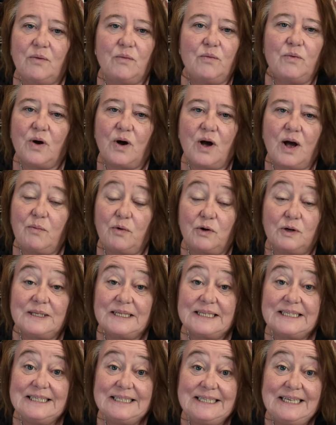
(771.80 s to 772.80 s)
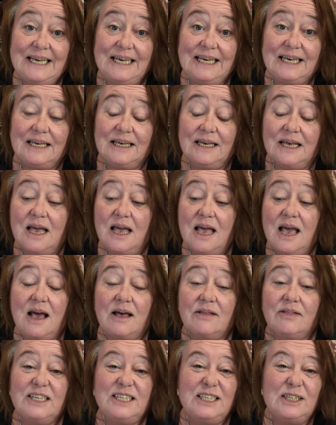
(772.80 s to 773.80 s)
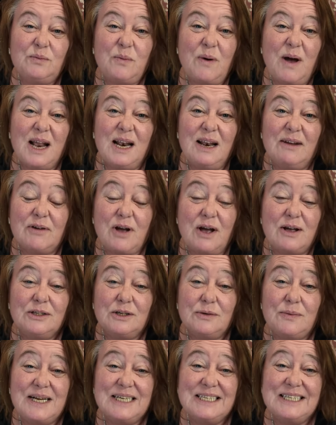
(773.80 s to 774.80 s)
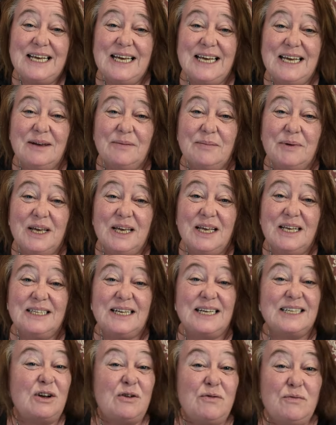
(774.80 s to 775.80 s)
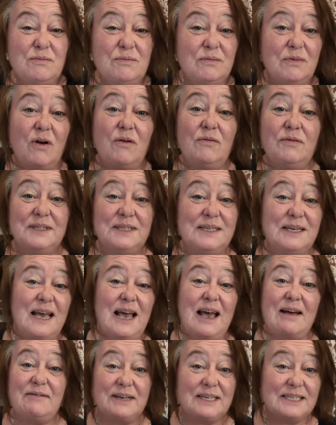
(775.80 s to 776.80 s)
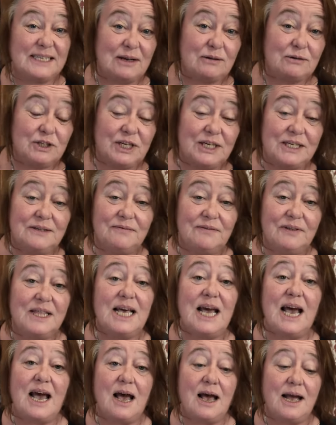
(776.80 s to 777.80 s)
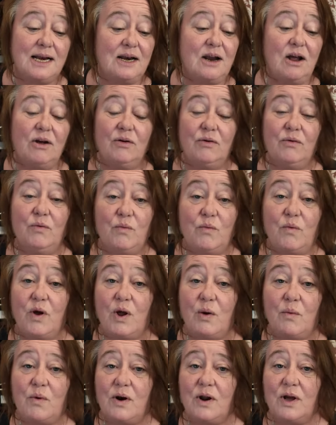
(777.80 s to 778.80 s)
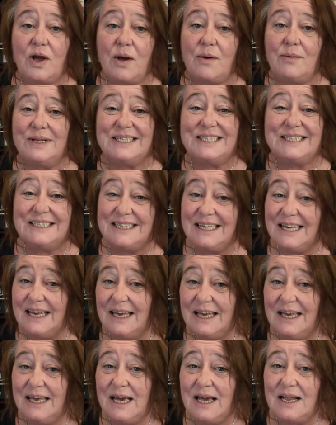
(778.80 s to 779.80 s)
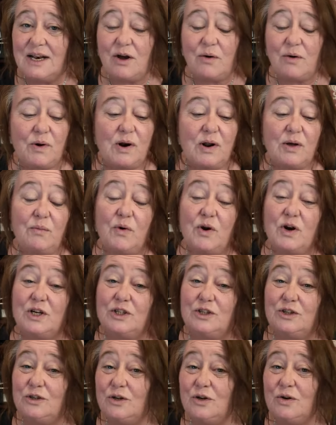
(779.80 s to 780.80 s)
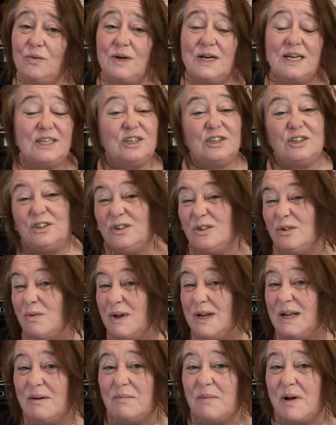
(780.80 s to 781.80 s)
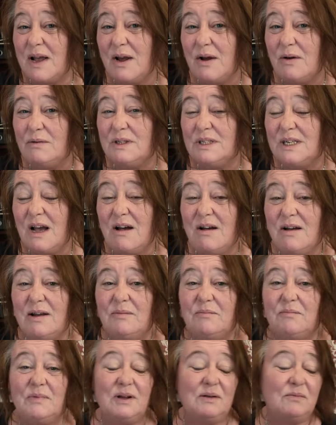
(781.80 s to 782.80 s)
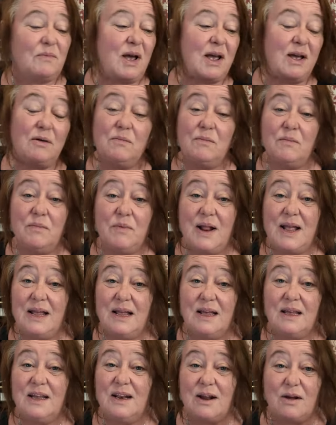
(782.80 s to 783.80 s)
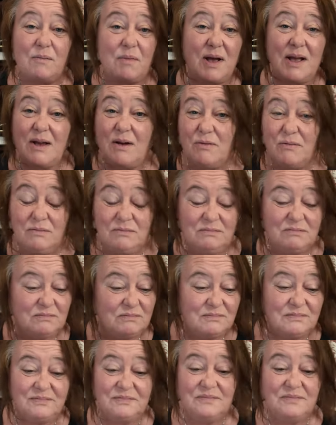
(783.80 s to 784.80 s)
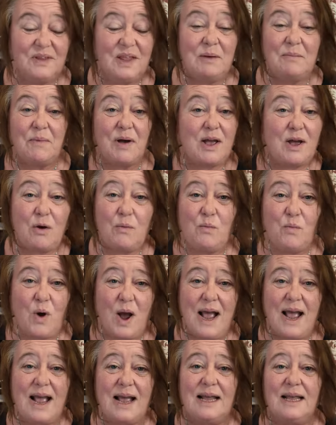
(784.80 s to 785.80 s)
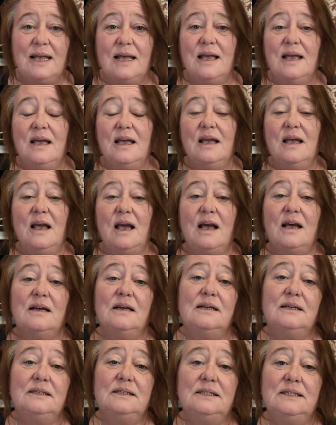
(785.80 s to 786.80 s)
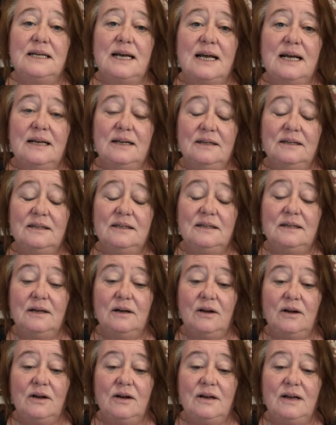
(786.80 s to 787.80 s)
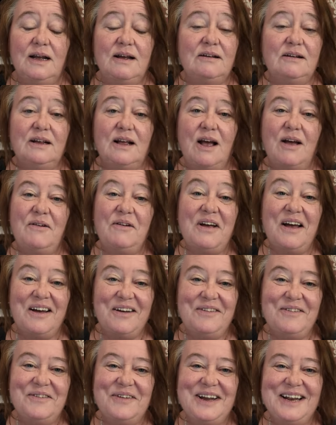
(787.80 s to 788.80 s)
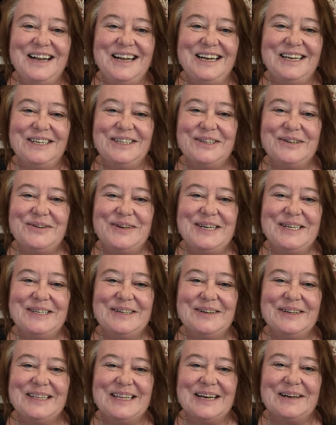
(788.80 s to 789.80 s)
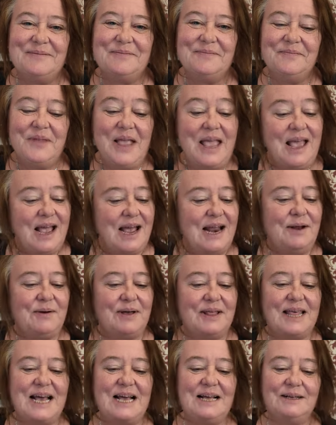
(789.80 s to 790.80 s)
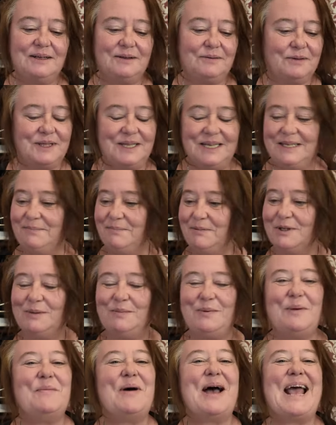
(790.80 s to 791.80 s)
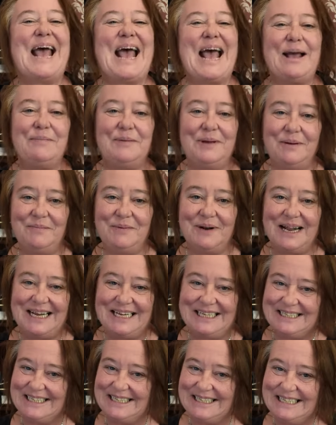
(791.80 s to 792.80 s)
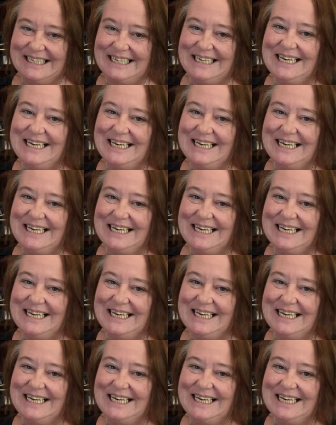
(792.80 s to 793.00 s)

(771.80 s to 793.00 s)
what I want to see. This is why I love going to Antigua, because I don't obviously have Excel sheets for that. I know what I want to go and see, I what I want to do, and I just do it at my own time, in my own, my own way. And I really enjoy doing that. Anyway, this puts me in my happy place